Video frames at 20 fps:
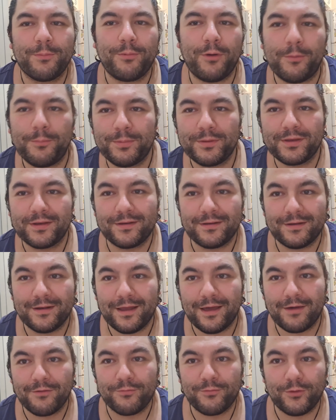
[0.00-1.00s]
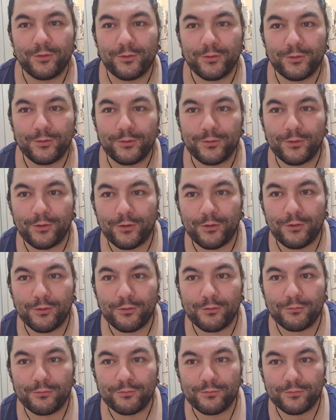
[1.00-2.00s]
to pop in a photo
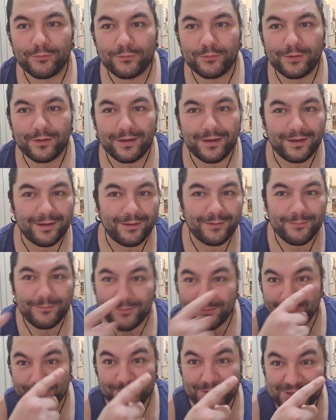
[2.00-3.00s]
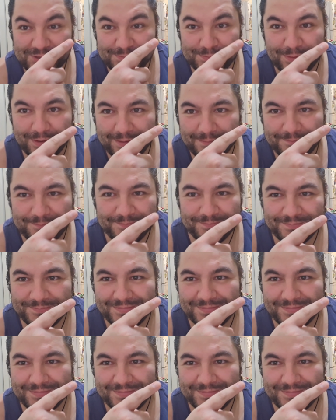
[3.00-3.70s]
of beach bum